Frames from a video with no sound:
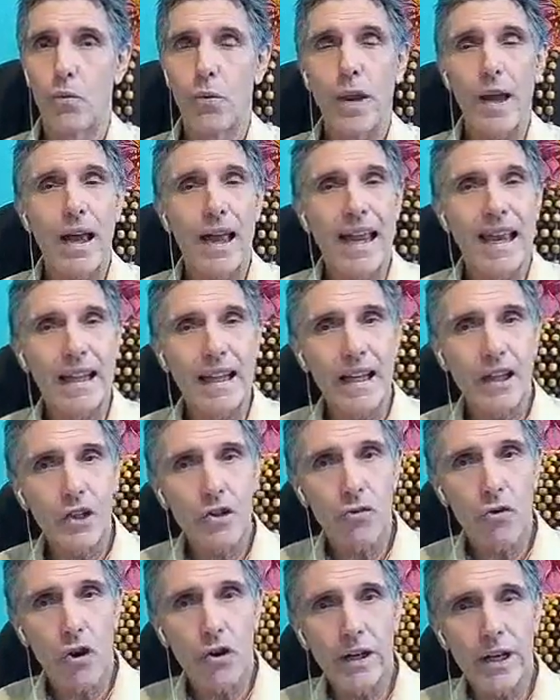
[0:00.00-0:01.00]
We are
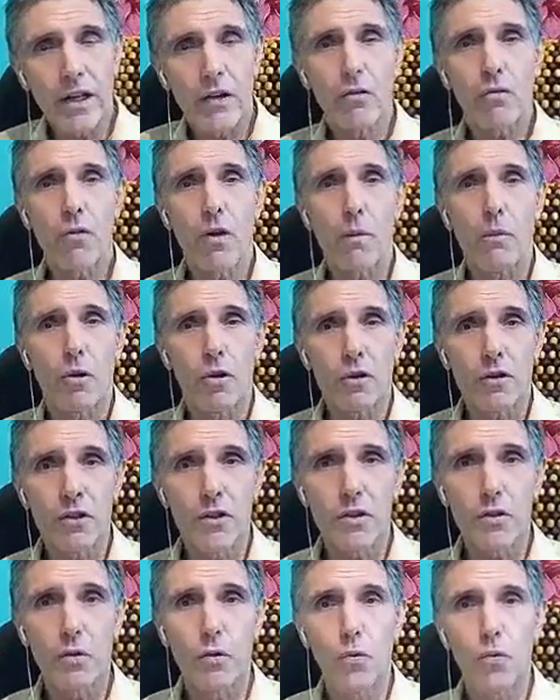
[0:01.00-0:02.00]
electronic
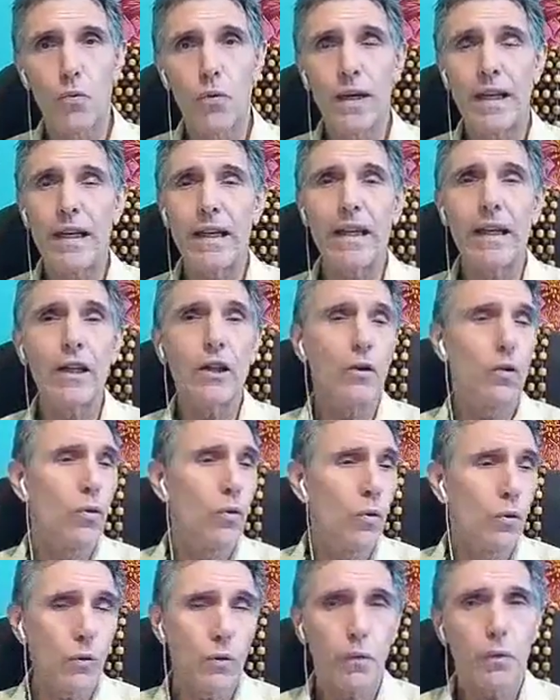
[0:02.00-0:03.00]
robots. We
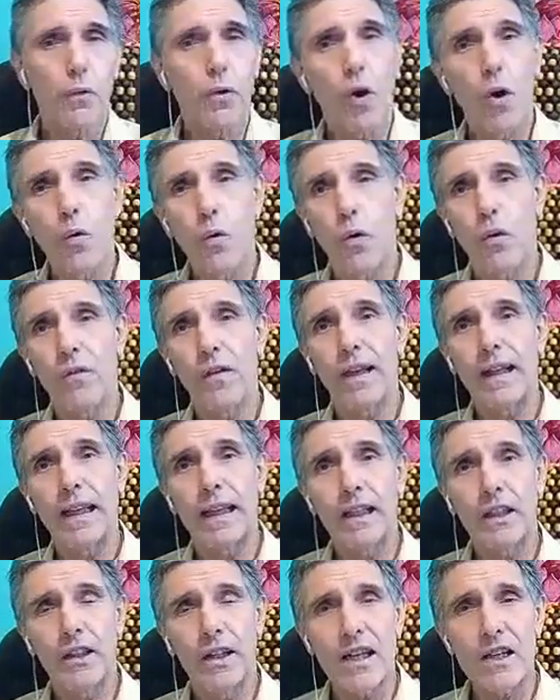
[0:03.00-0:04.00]
need good flow of
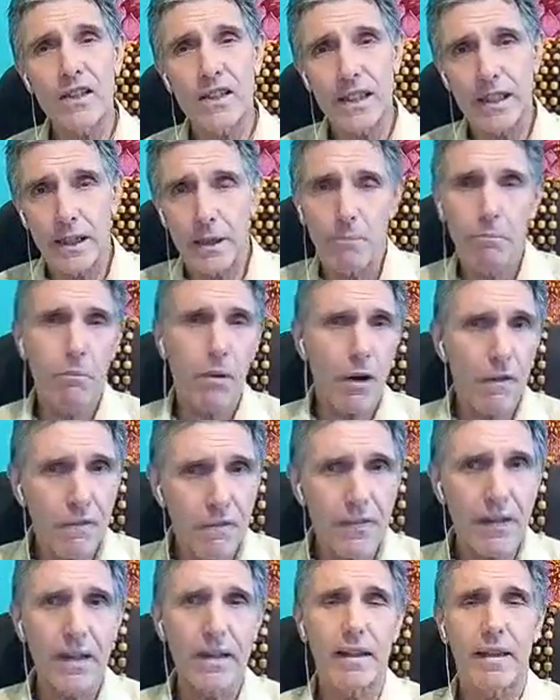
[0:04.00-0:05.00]
electricity,
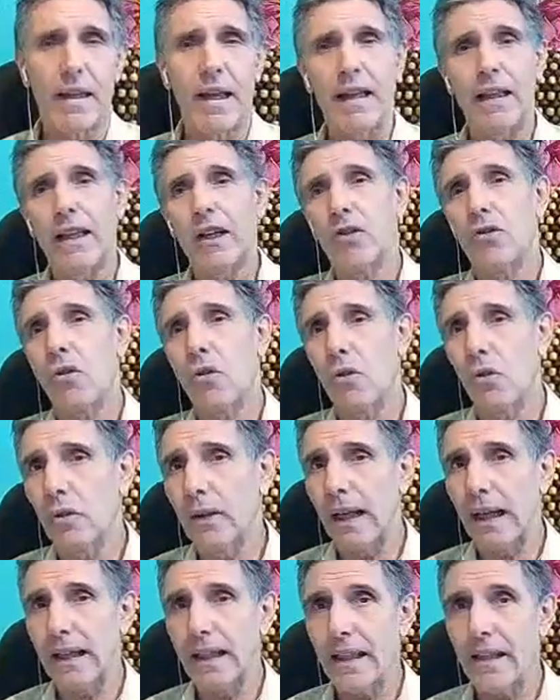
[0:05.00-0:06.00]
perfect
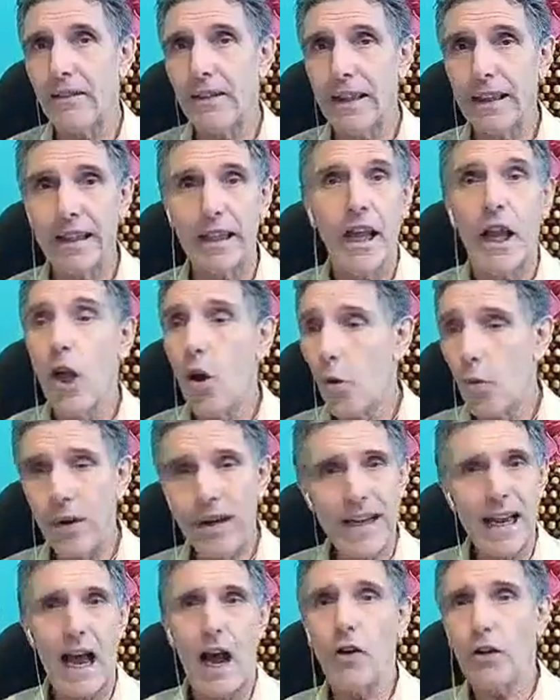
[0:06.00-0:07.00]
electroconductivity.
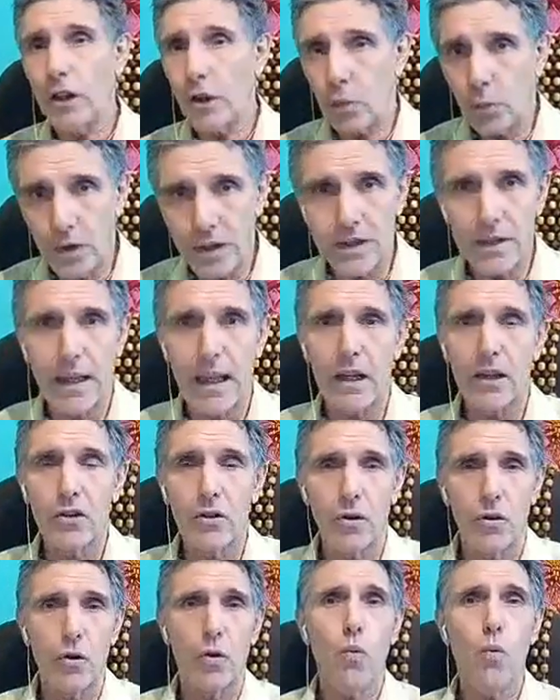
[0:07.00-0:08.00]
Without it, it's
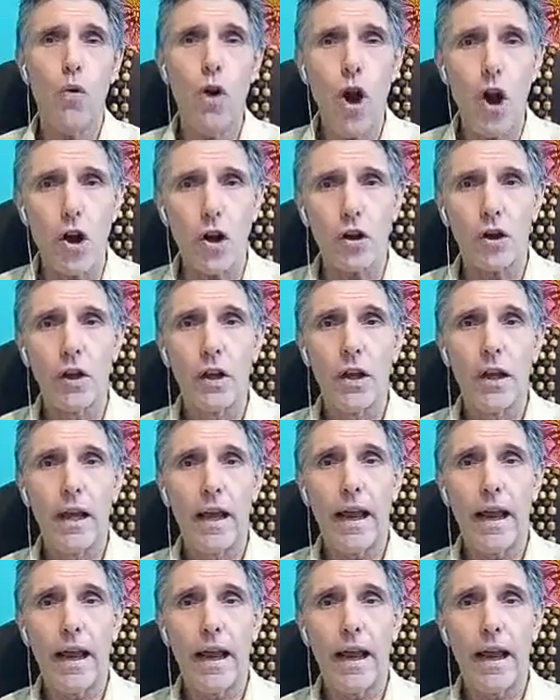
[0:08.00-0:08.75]
not going to work.